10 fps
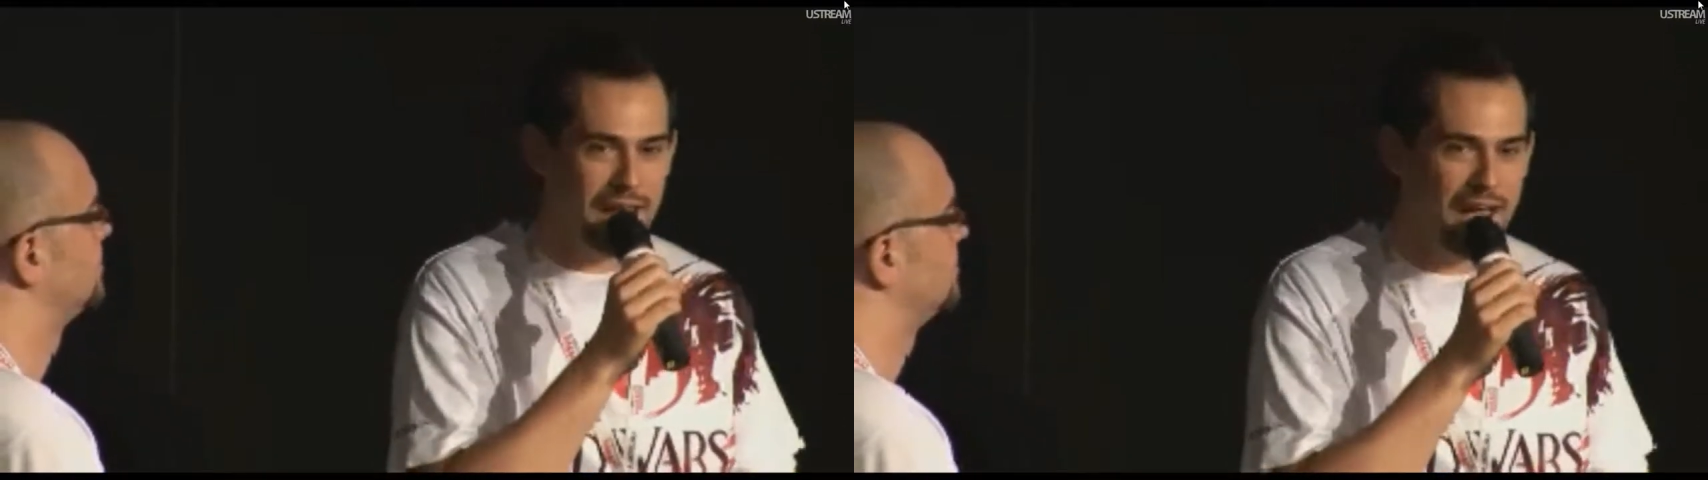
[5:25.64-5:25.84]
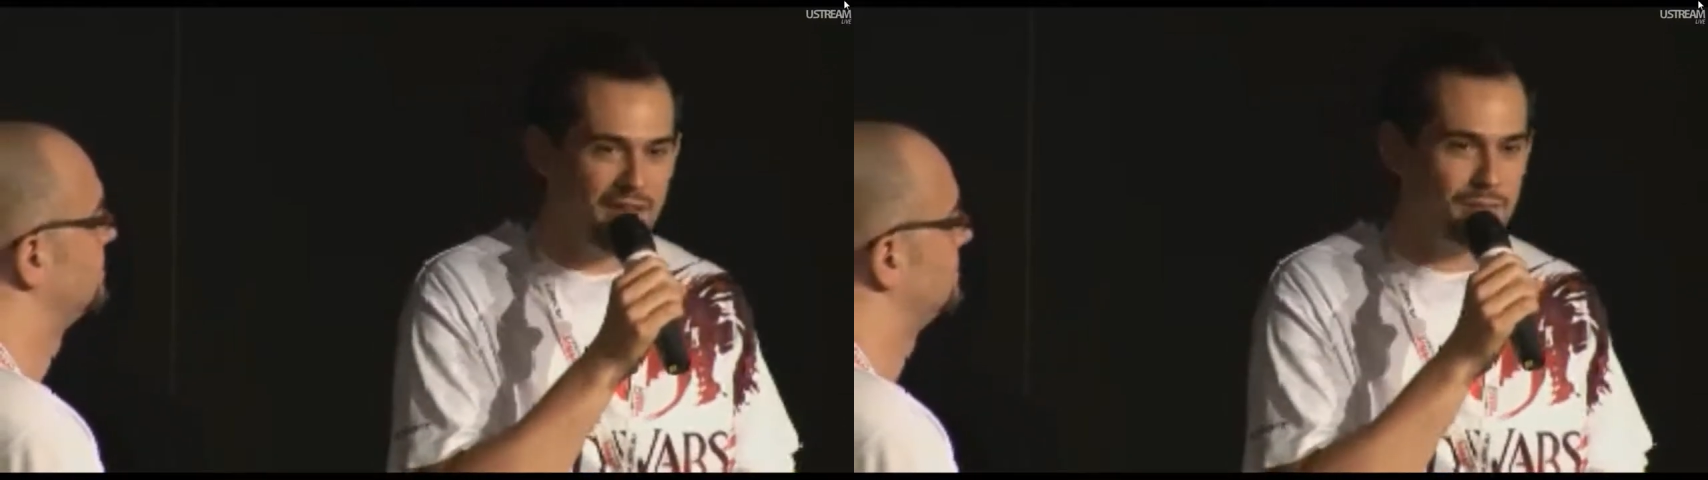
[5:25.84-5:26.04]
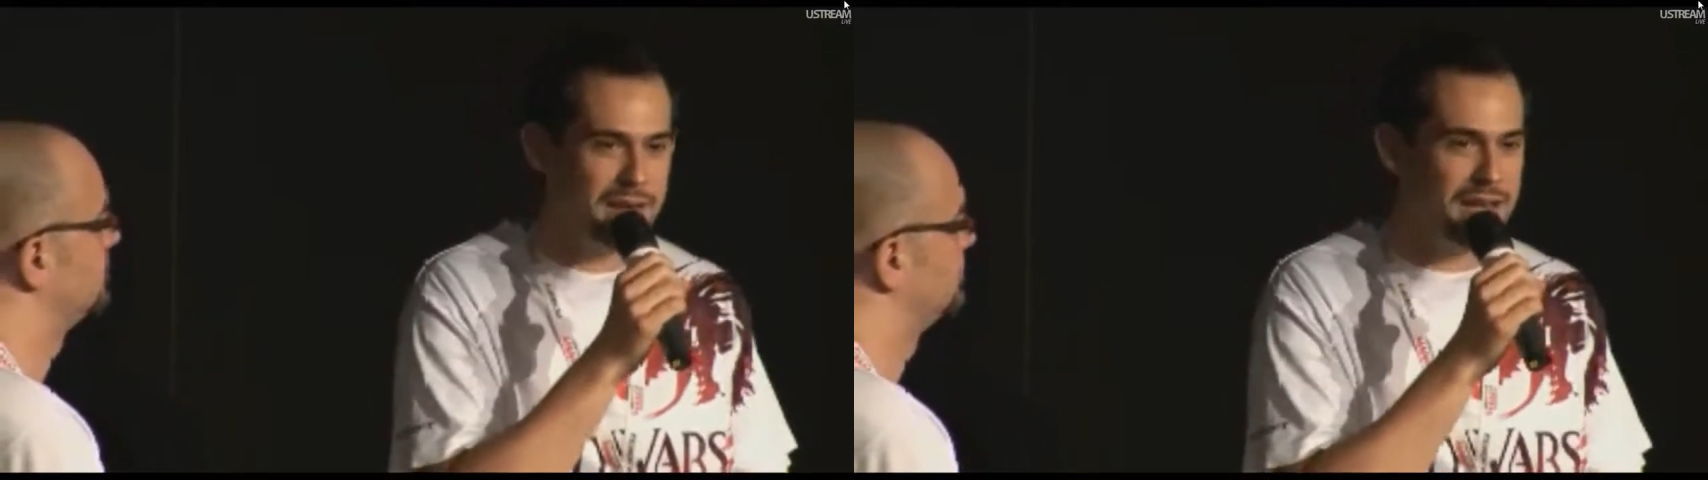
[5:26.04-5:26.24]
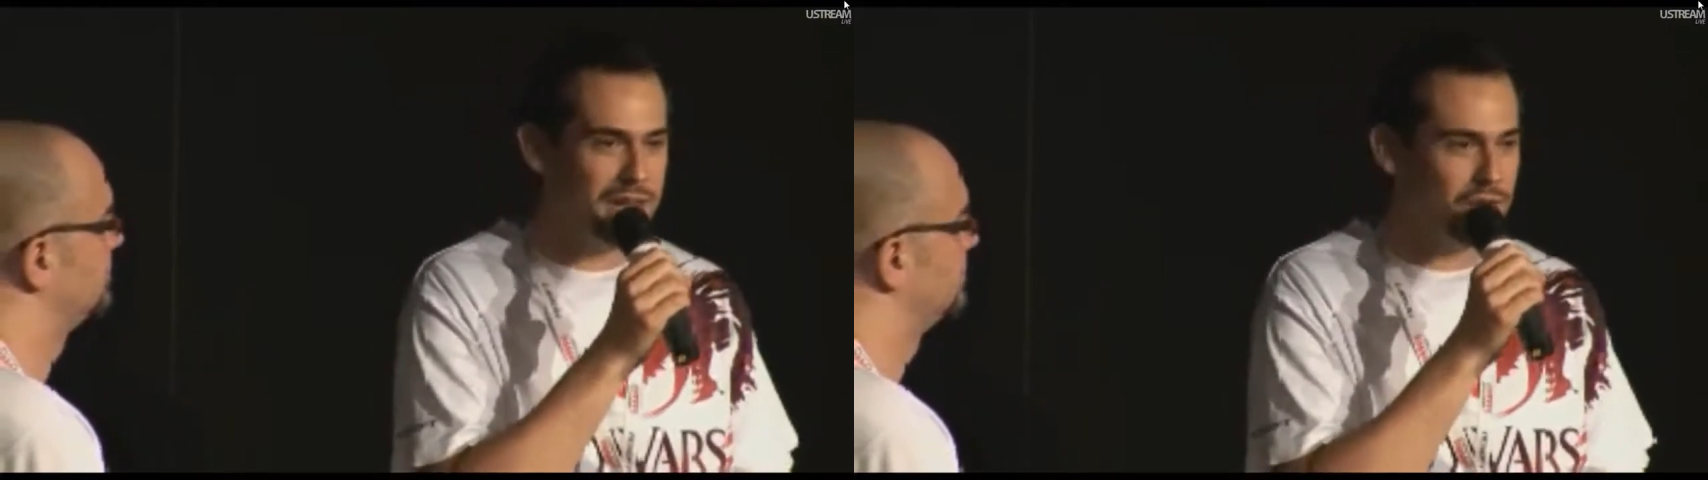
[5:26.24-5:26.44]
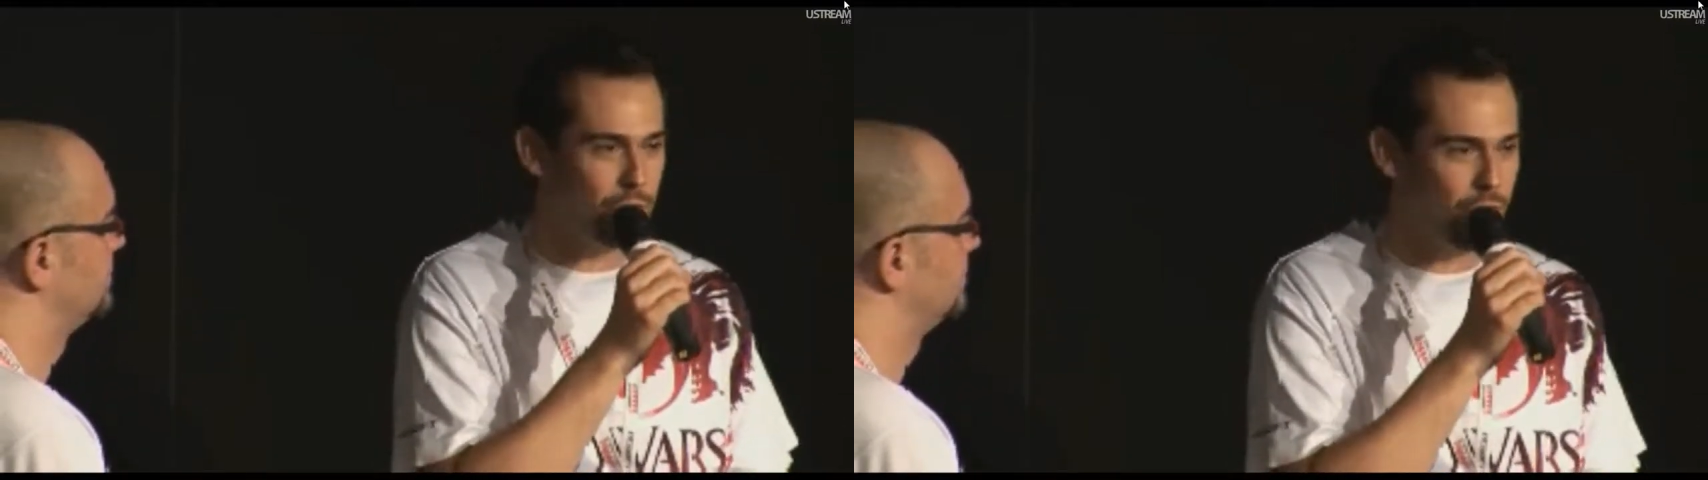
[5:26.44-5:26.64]
have meaning
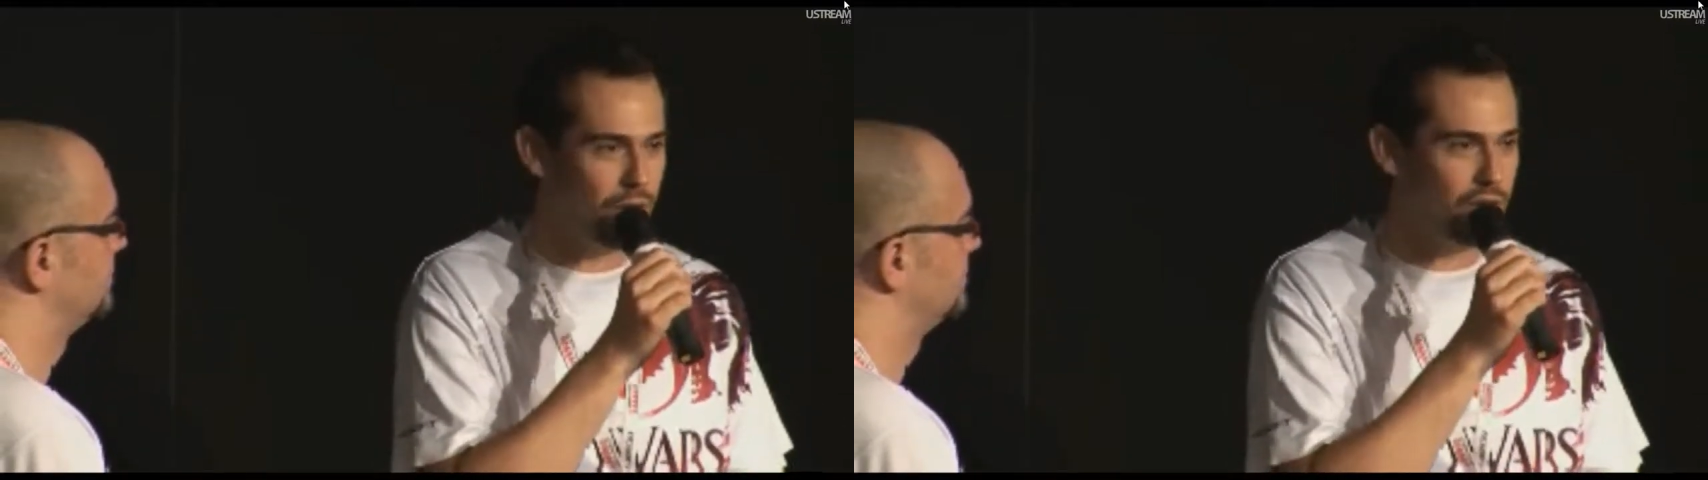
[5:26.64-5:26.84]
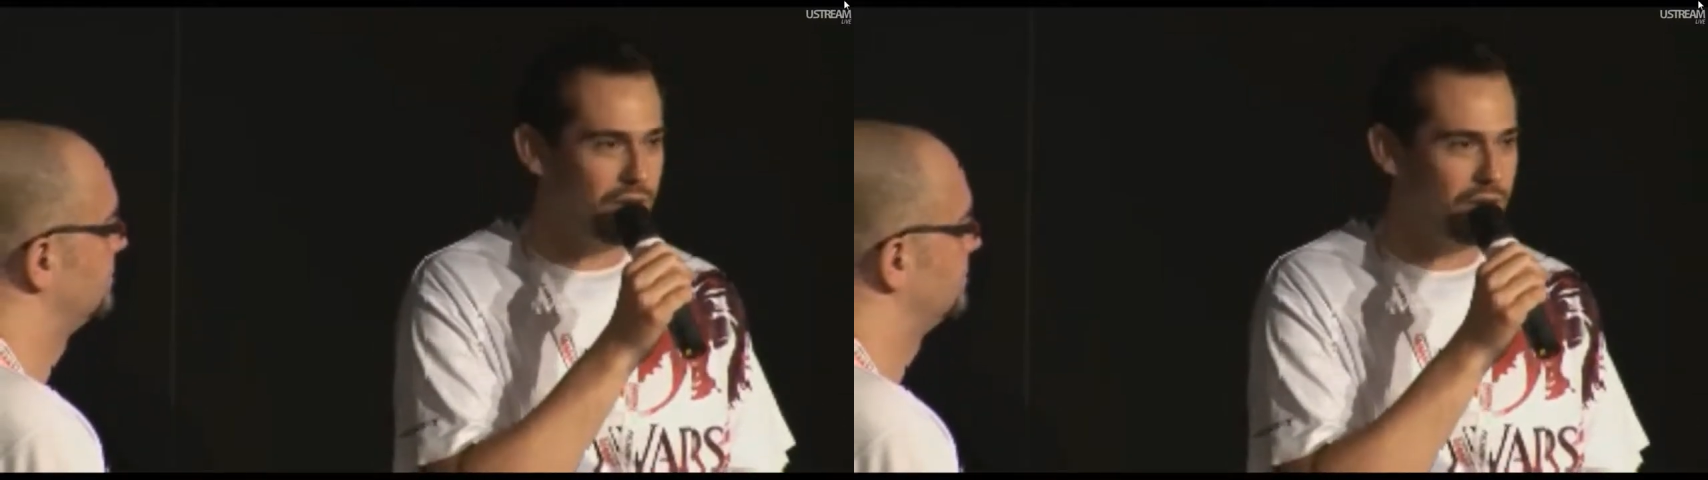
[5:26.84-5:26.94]
in the world,